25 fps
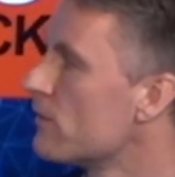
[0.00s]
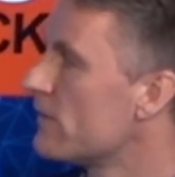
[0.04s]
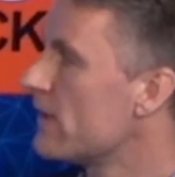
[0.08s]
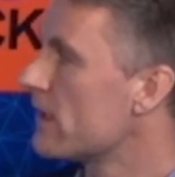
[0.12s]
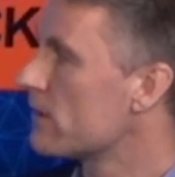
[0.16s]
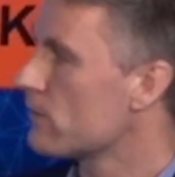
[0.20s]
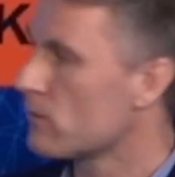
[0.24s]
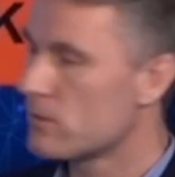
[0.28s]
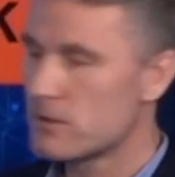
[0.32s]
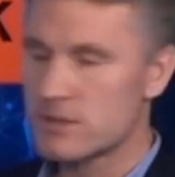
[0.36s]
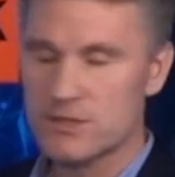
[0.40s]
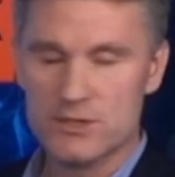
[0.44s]

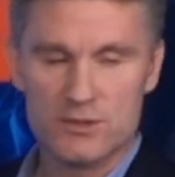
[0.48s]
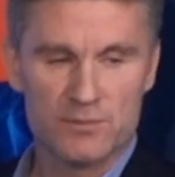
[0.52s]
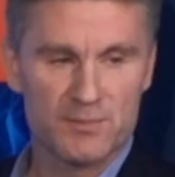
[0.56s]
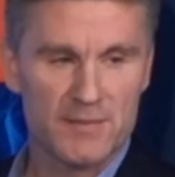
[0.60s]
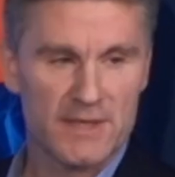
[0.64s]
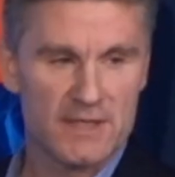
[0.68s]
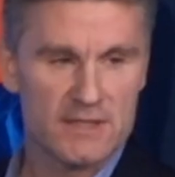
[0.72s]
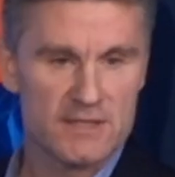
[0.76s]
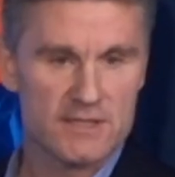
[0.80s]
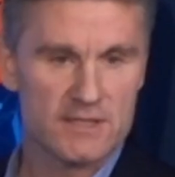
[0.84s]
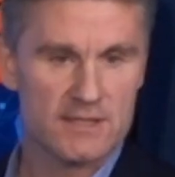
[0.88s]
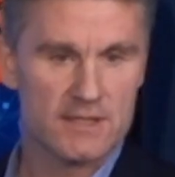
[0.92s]
That also
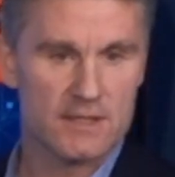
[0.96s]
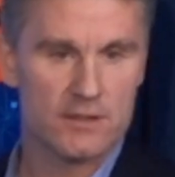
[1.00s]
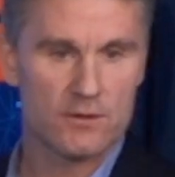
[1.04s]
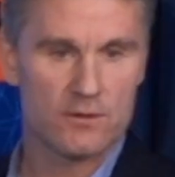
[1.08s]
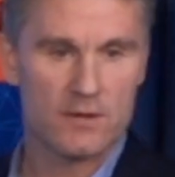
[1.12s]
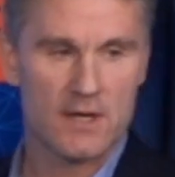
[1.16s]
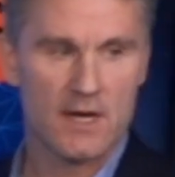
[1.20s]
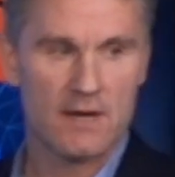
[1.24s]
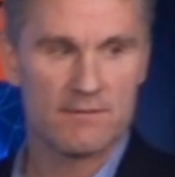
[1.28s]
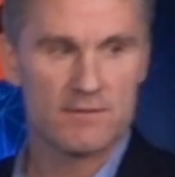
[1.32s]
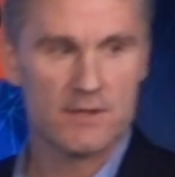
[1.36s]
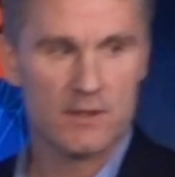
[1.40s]
means that you
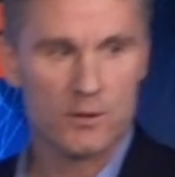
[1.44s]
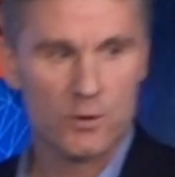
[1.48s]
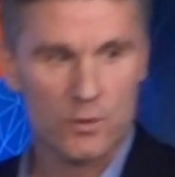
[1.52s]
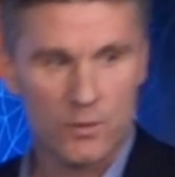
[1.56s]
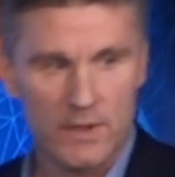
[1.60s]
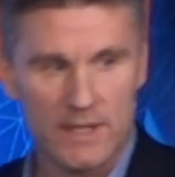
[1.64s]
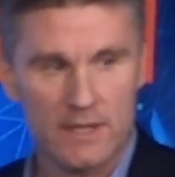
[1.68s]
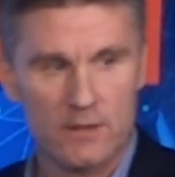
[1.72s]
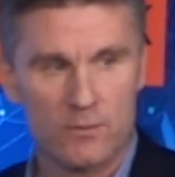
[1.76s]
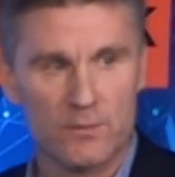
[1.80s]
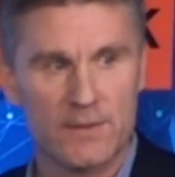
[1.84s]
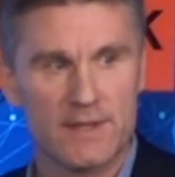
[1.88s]
have a
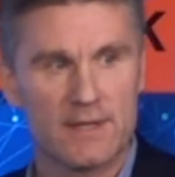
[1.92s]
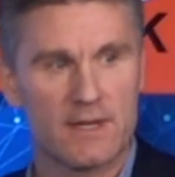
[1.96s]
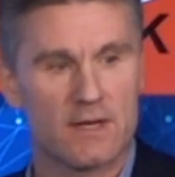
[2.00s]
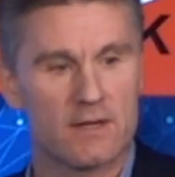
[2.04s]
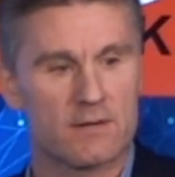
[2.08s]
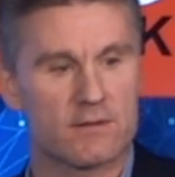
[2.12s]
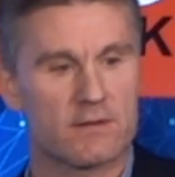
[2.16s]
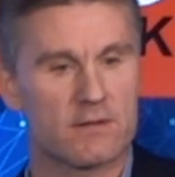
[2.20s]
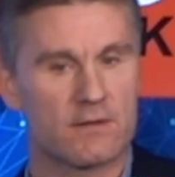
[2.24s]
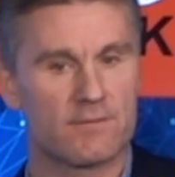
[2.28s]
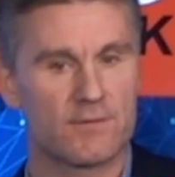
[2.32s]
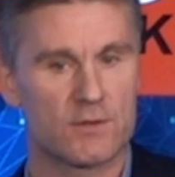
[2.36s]
quick
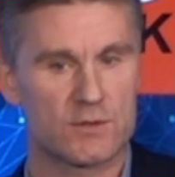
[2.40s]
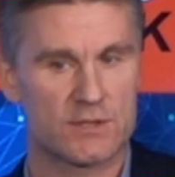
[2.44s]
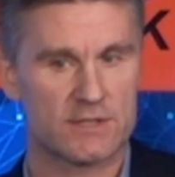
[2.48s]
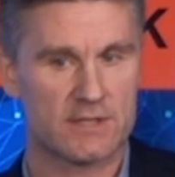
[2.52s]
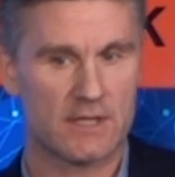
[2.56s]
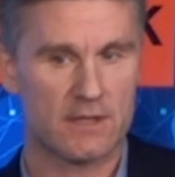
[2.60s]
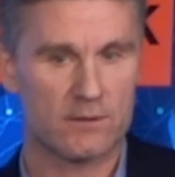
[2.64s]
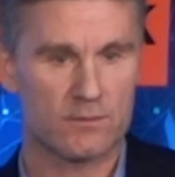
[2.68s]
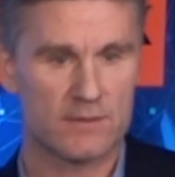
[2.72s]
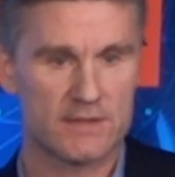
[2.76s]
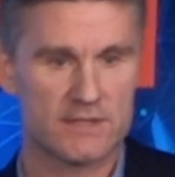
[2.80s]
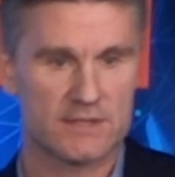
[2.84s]
readout of your
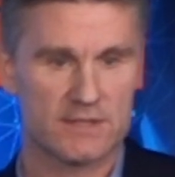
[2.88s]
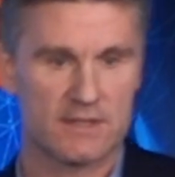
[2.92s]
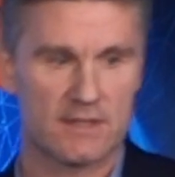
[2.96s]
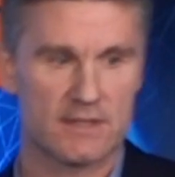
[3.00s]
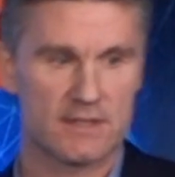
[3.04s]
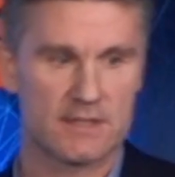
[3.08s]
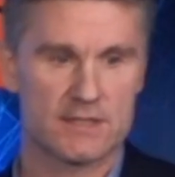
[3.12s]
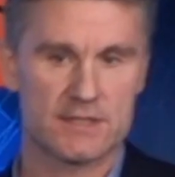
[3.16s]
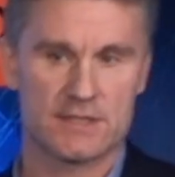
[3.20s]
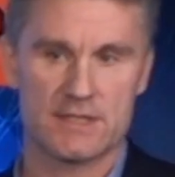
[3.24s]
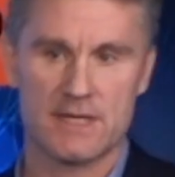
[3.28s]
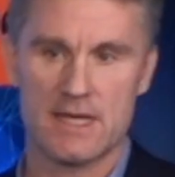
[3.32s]
study
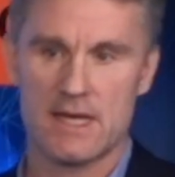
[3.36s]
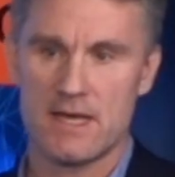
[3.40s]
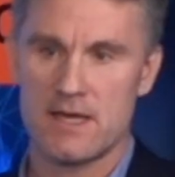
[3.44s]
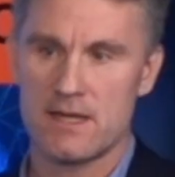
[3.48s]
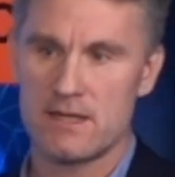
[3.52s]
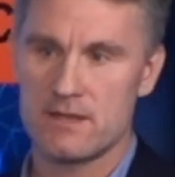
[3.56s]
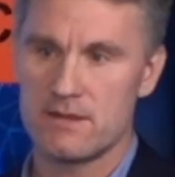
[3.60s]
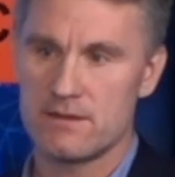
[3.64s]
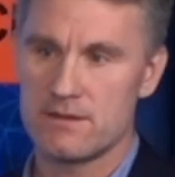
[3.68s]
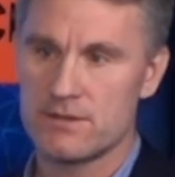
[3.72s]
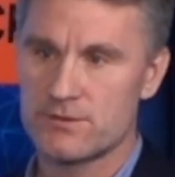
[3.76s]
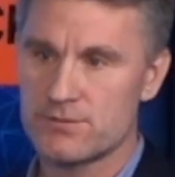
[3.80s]
results,
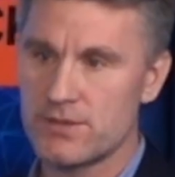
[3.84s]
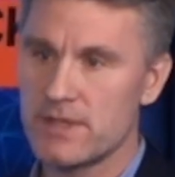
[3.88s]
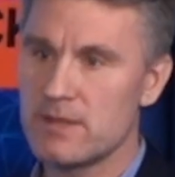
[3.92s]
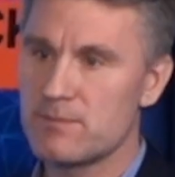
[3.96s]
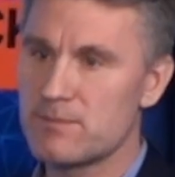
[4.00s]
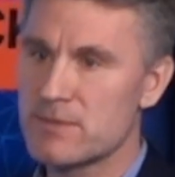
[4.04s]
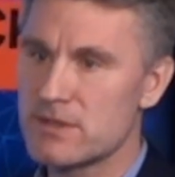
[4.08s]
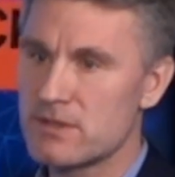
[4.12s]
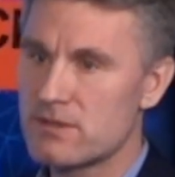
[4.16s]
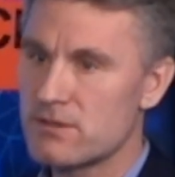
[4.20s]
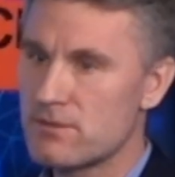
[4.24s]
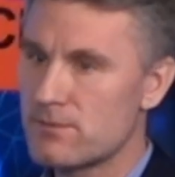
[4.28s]
and the
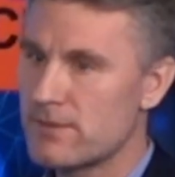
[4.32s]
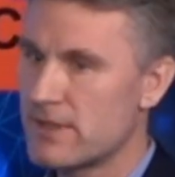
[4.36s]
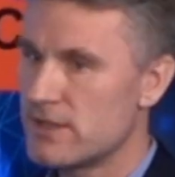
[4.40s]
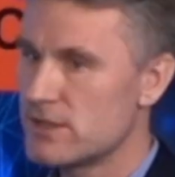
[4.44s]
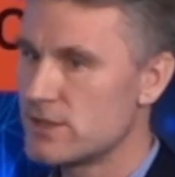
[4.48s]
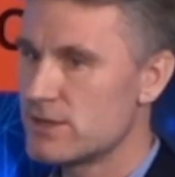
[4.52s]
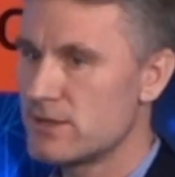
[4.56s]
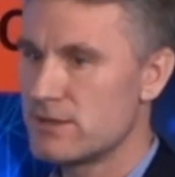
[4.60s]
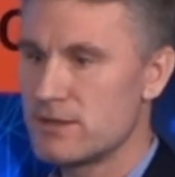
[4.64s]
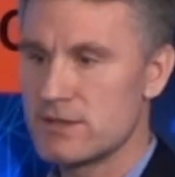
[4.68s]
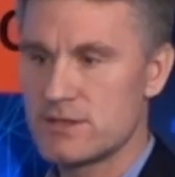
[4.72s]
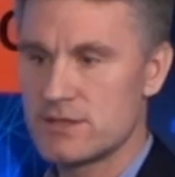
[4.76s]
treatment
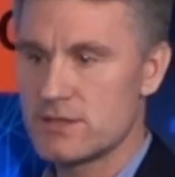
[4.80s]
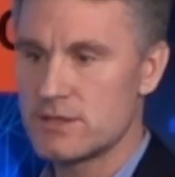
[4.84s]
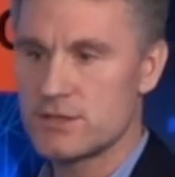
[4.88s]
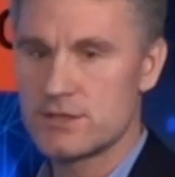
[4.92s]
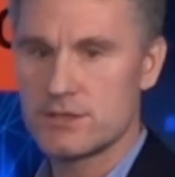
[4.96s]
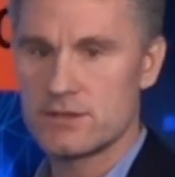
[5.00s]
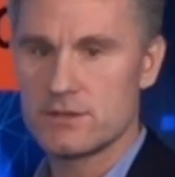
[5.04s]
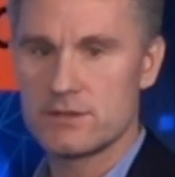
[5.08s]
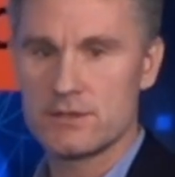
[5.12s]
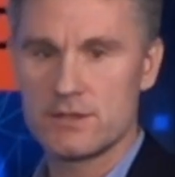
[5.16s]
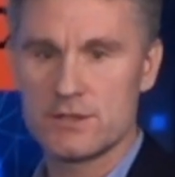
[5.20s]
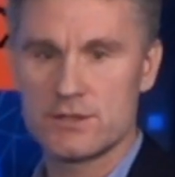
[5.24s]
duration
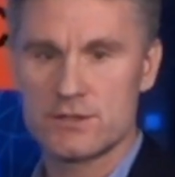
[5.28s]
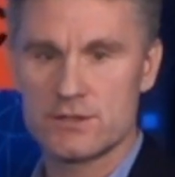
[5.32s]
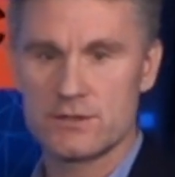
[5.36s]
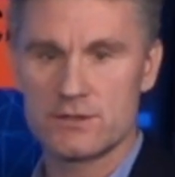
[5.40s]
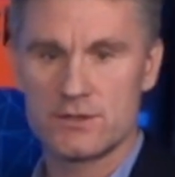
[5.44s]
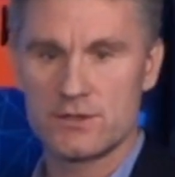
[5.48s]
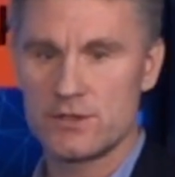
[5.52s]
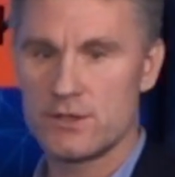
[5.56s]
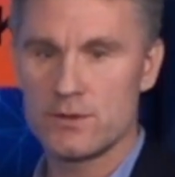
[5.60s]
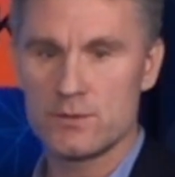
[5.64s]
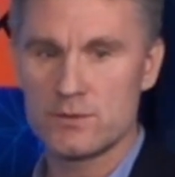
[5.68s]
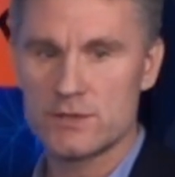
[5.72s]
is
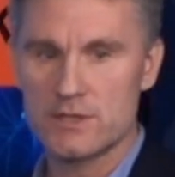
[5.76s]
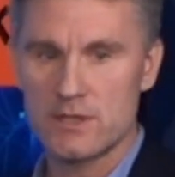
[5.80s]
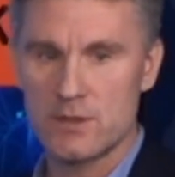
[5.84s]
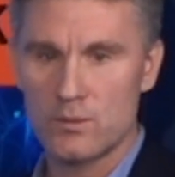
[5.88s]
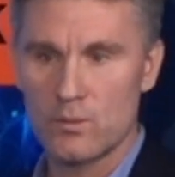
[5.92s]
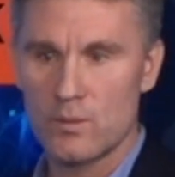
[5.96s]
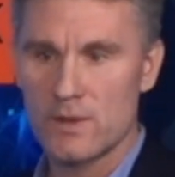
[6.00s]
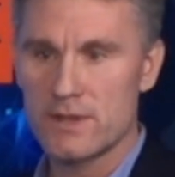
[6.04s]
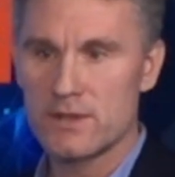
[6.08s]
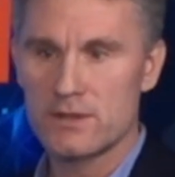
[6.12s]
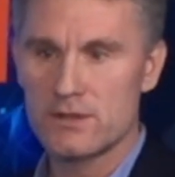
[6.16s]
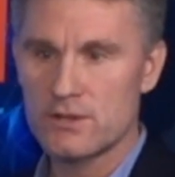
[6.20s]
usually
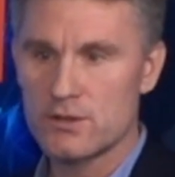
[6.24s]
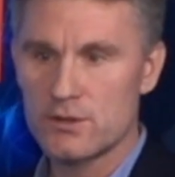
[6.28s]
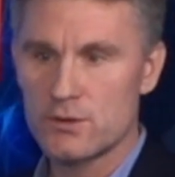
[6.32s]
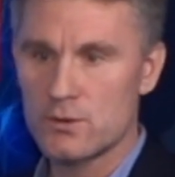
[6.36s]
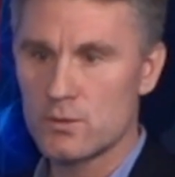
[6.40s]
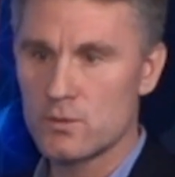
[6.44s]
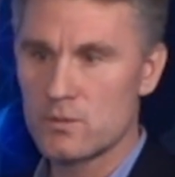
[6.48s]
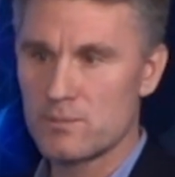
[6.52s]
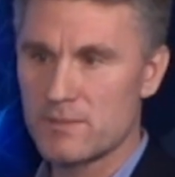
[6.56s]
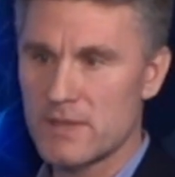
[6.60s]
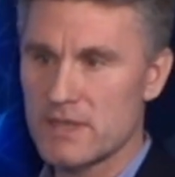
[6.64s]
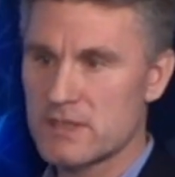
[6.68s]
1 to
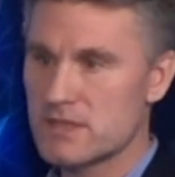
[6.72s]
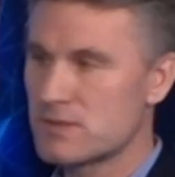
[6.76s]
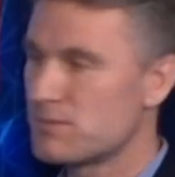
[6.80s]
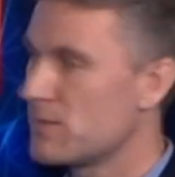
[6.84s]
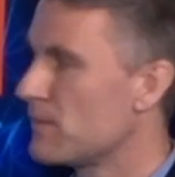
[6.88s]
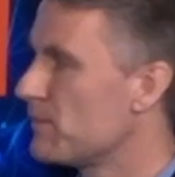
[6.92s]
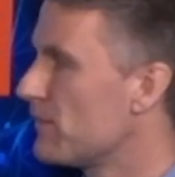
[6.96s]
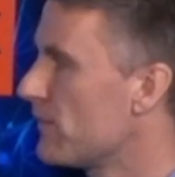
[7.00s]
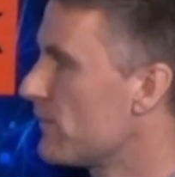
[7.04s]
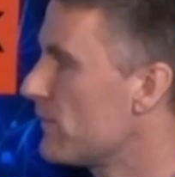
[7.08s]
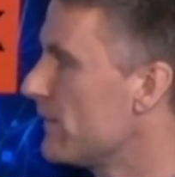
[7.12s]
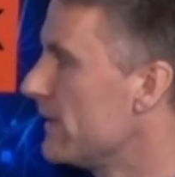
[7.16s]
2,
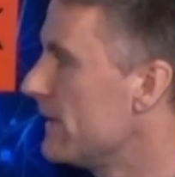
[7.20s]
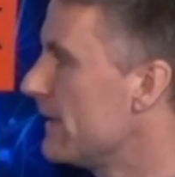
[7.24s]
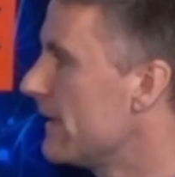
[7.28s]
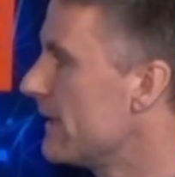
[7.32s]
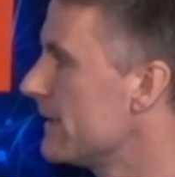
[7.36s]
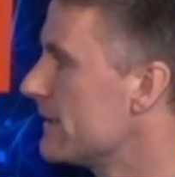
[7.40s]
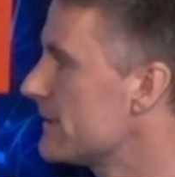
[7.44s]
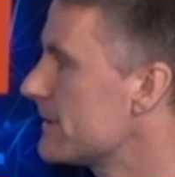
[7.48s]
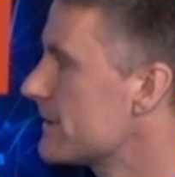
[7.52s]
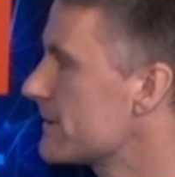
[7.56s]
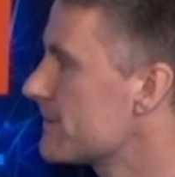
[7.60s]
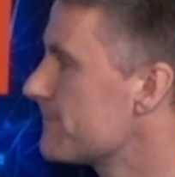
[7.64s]
maximum 3
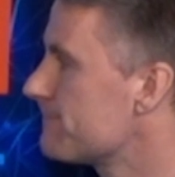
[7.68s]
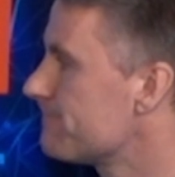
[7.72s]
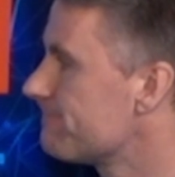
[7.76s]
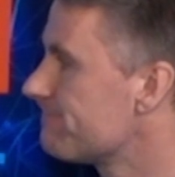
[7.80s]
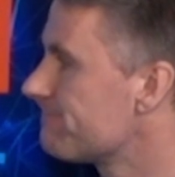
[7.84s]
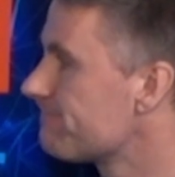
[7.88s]
days.